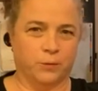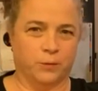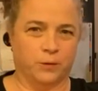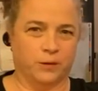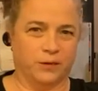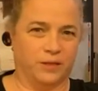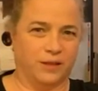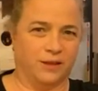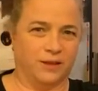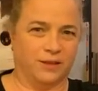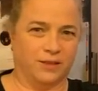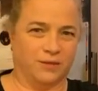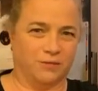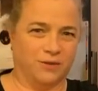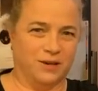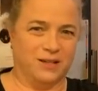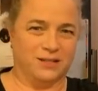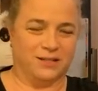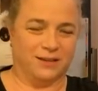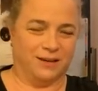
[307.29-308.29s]
What do you think of
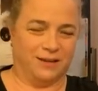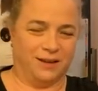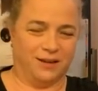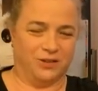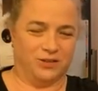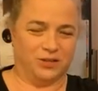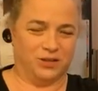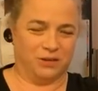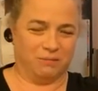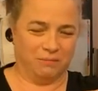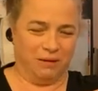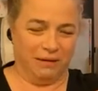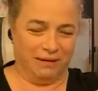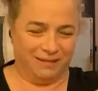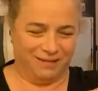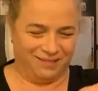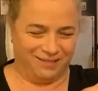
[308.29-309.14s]
the recent election?